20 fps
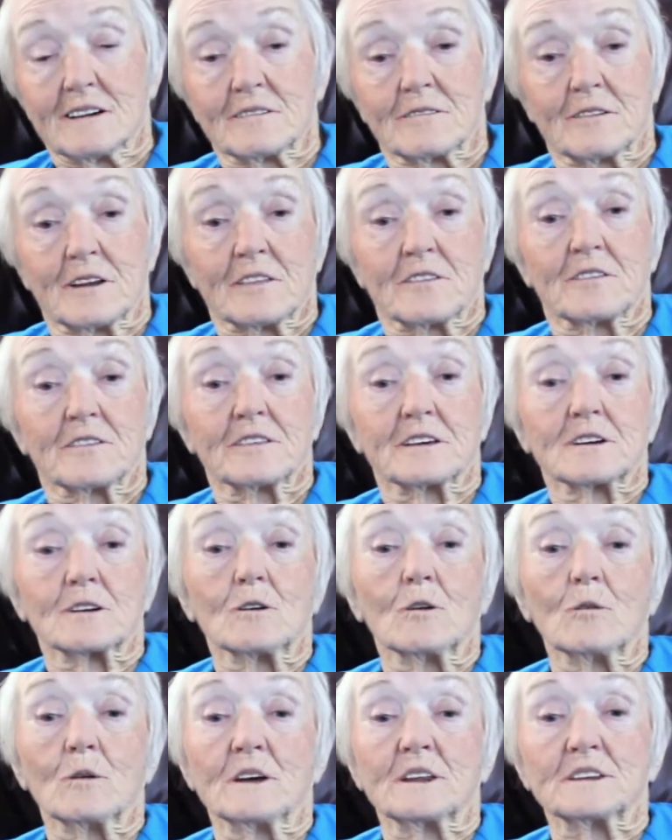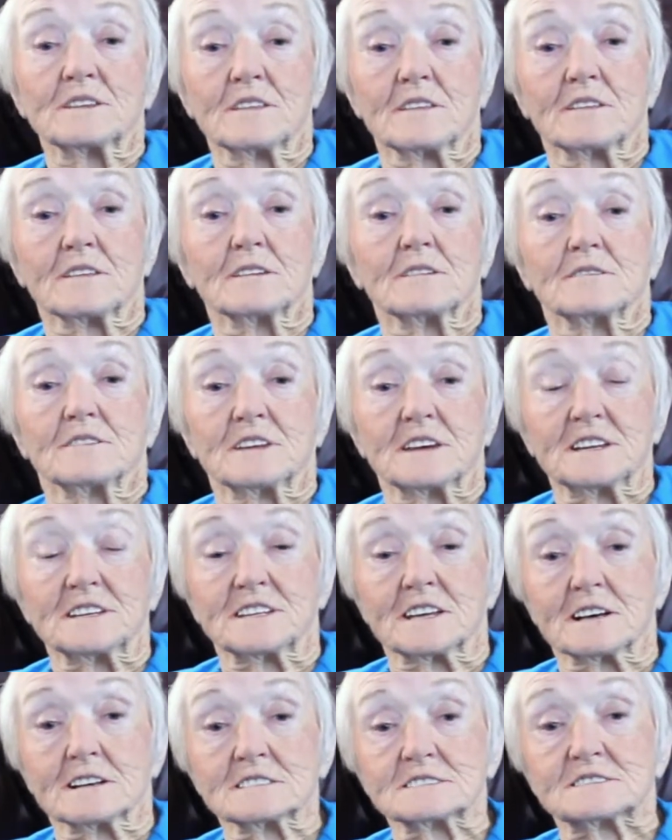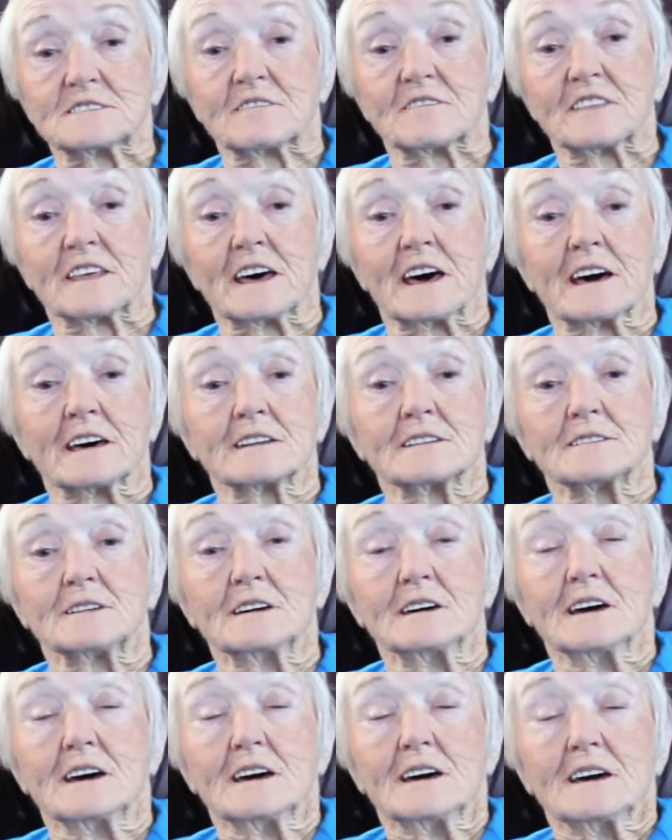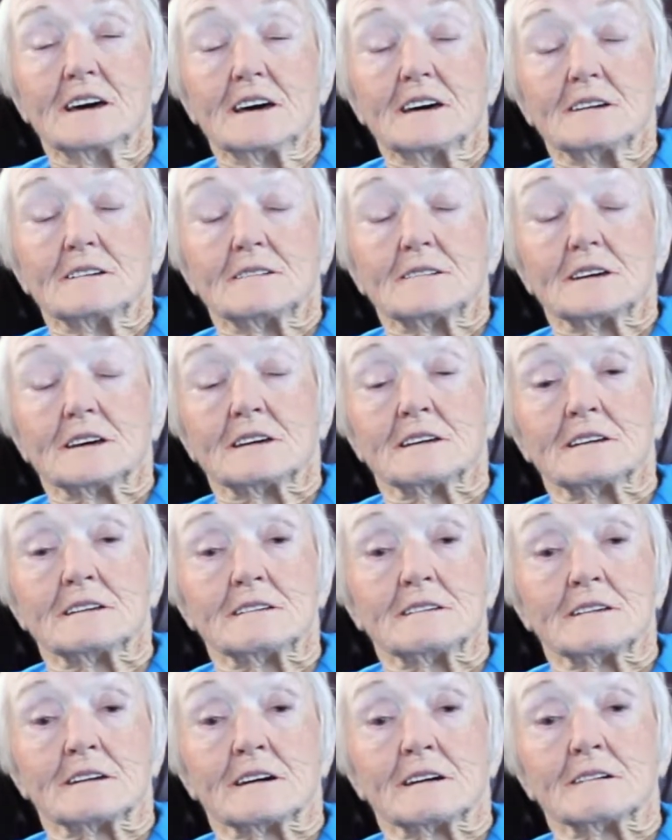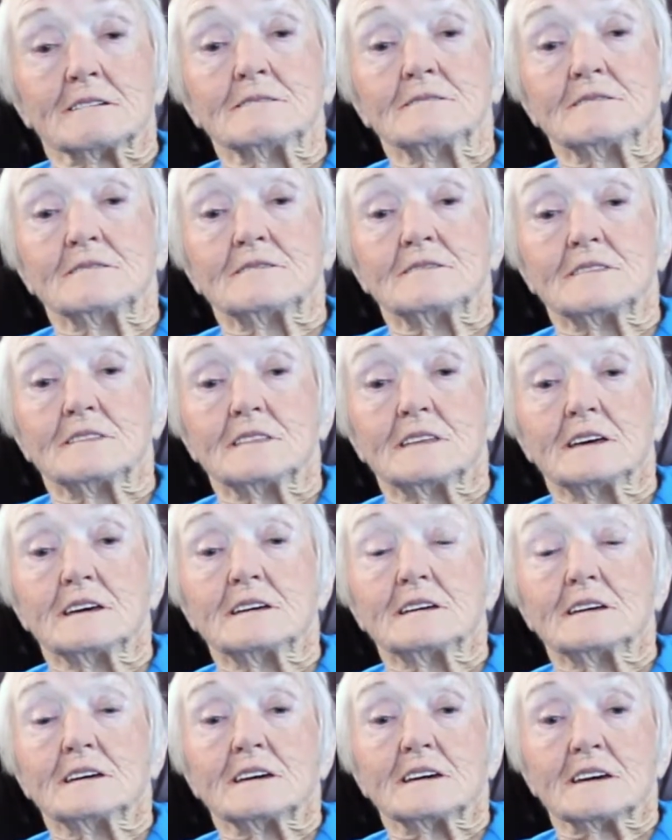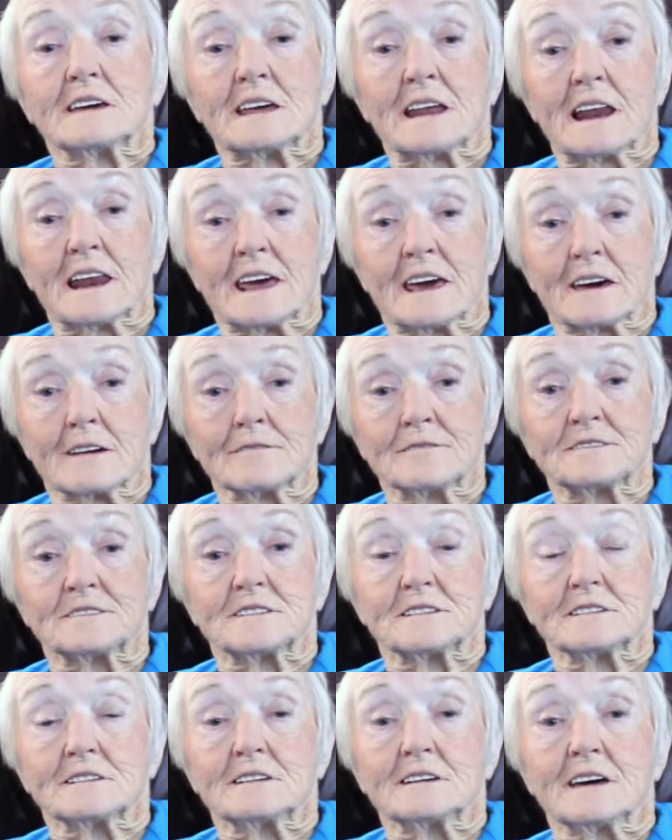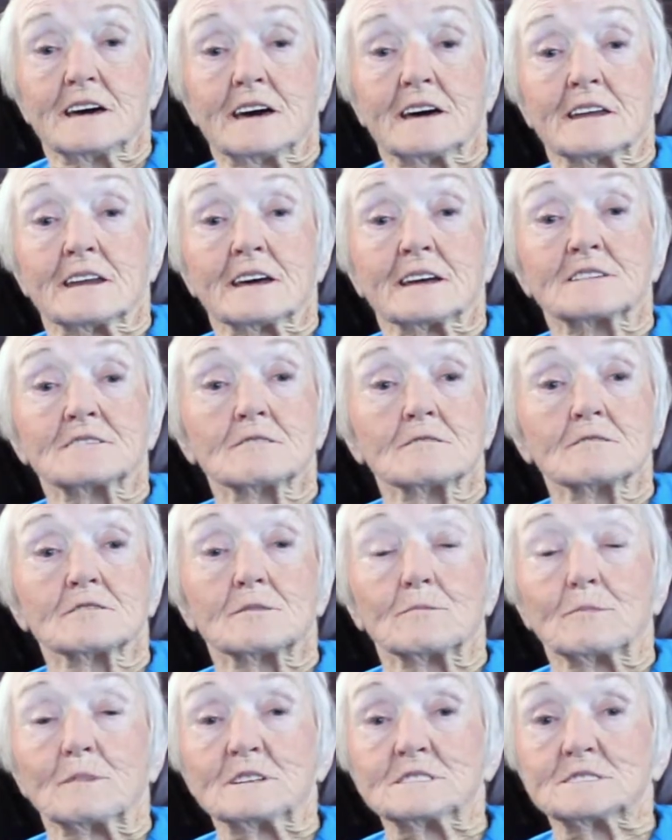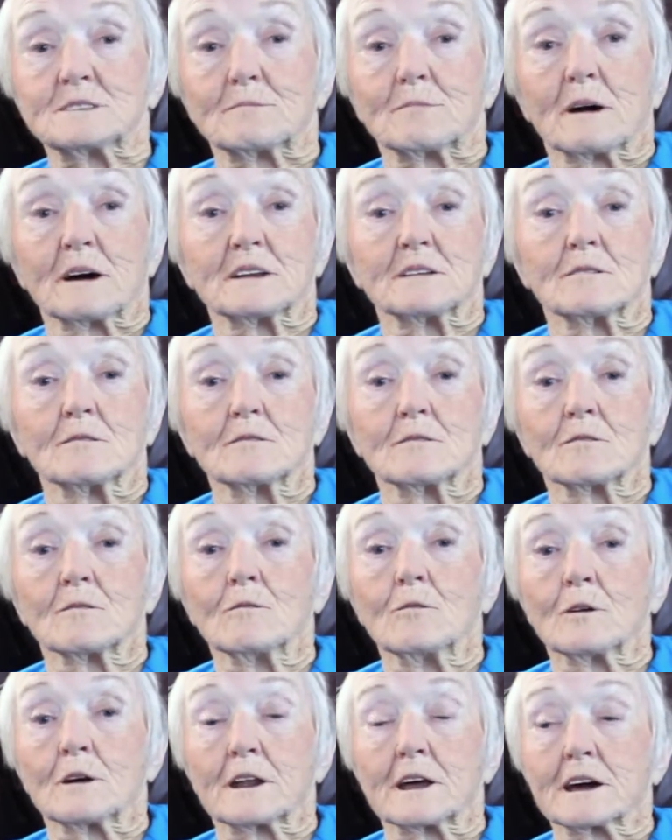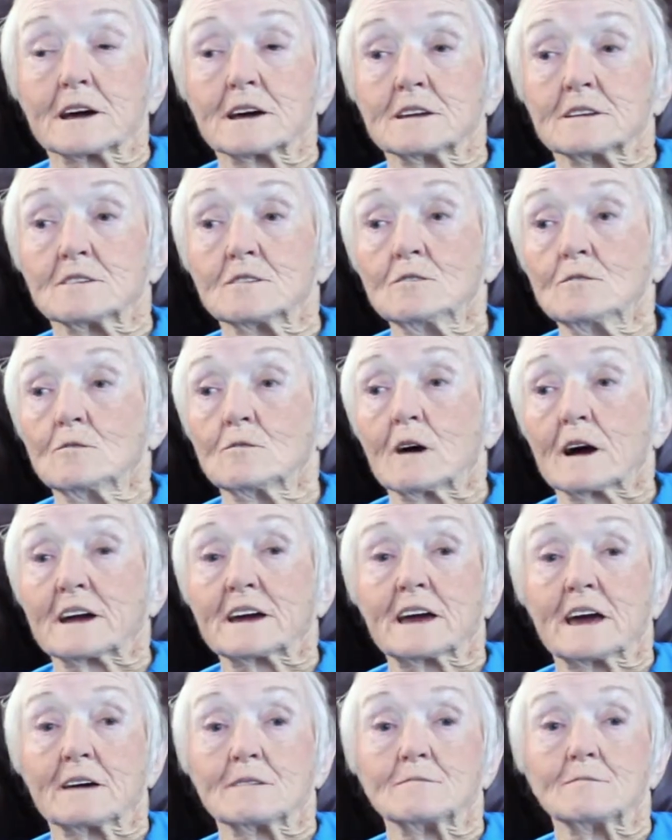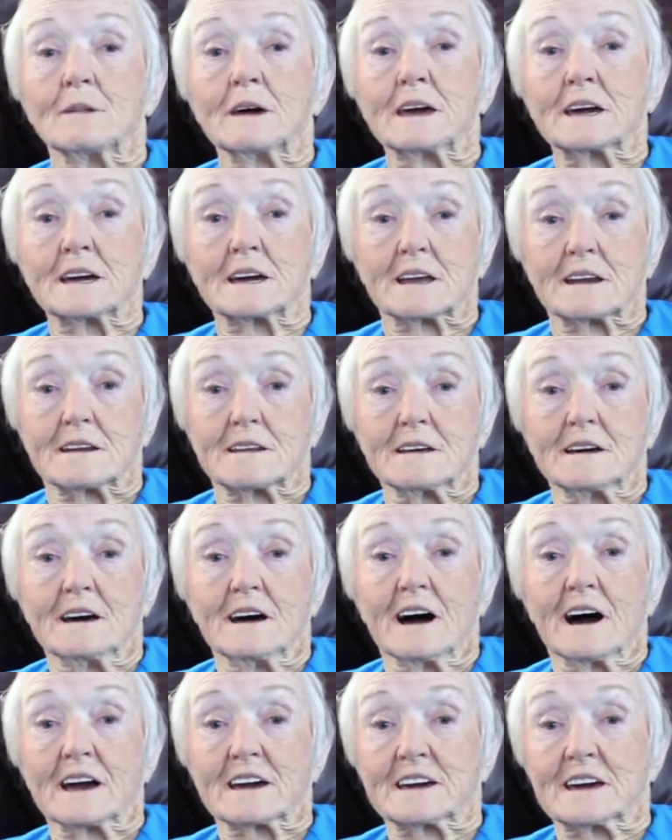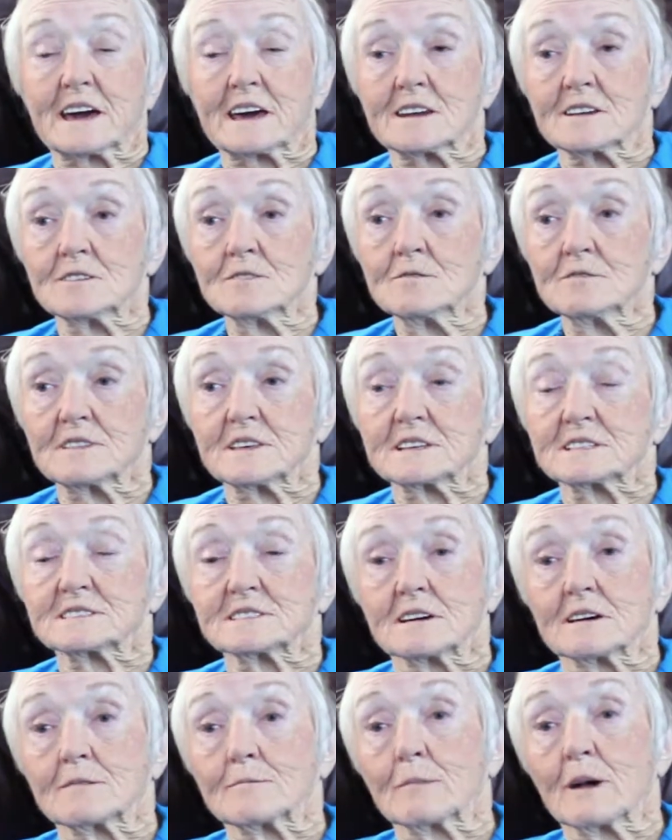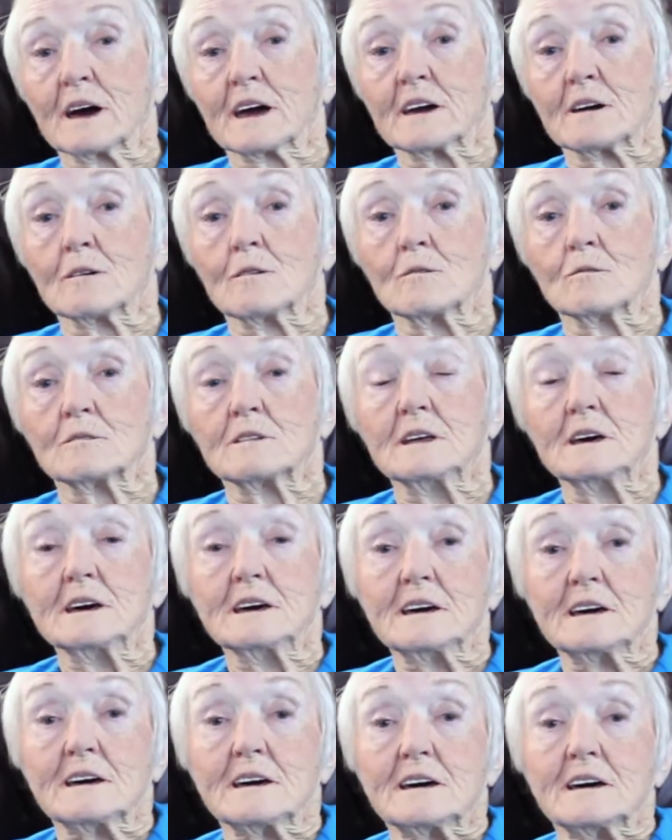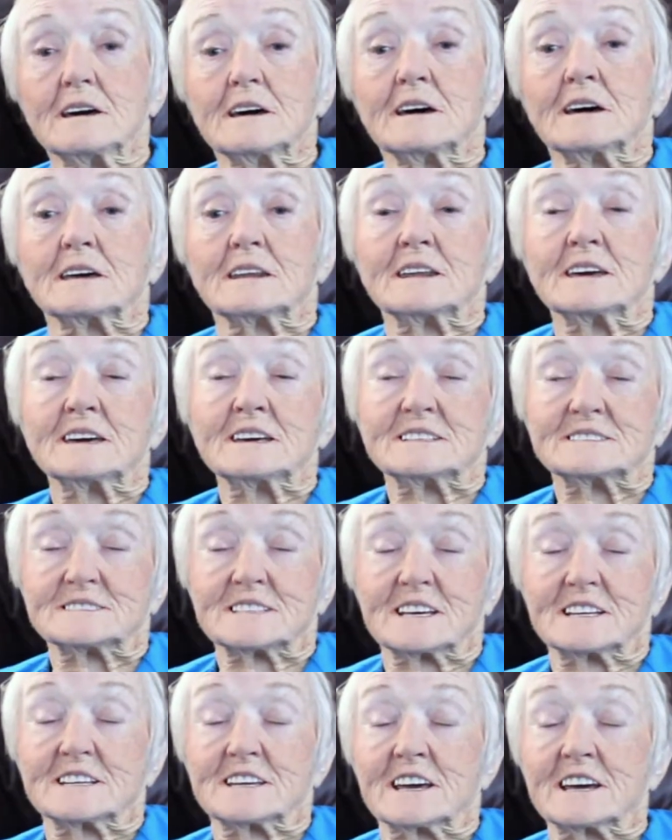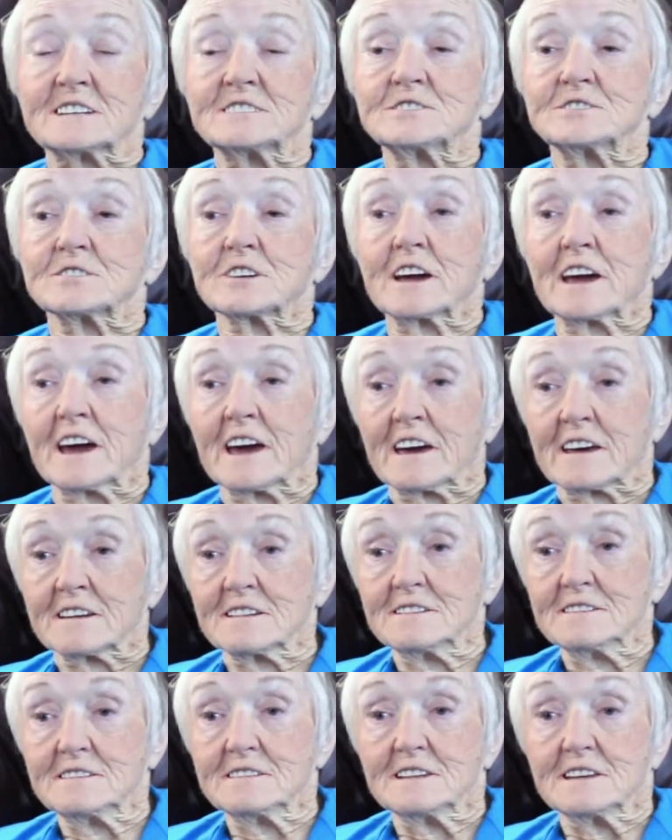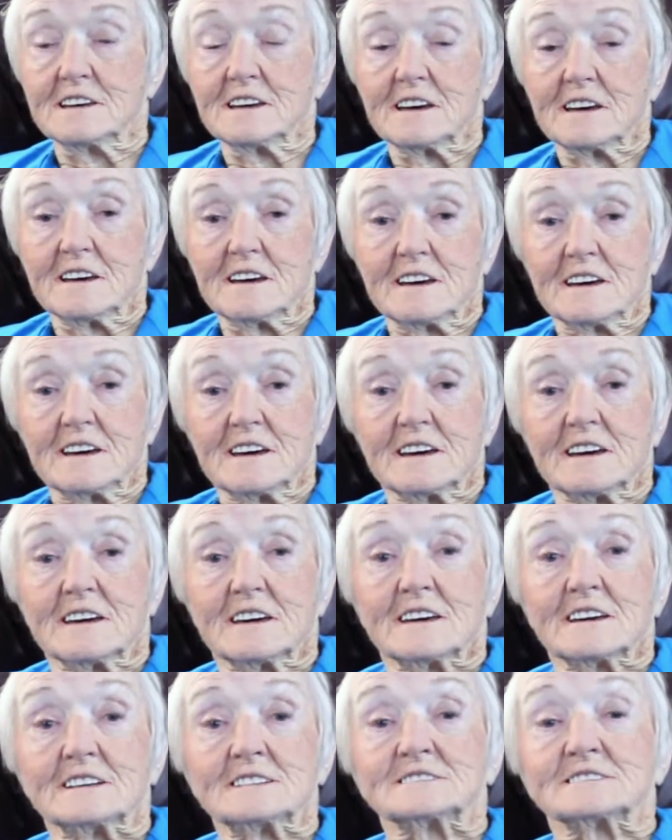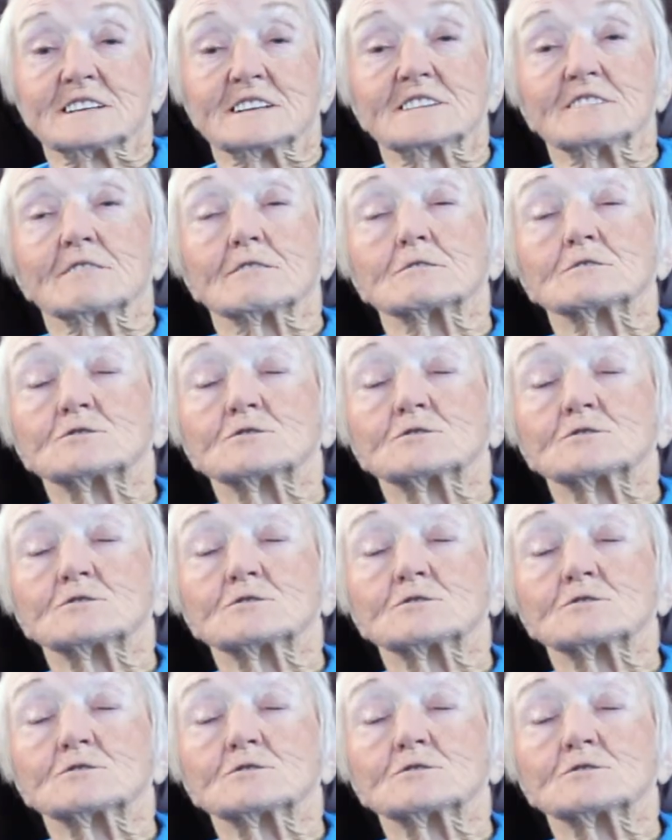rather than go into the details of that, he left. And I told the bishop, I don't know what I can do. I can't make it. I can't do this on my own. And he said, yes, you can. He said, you're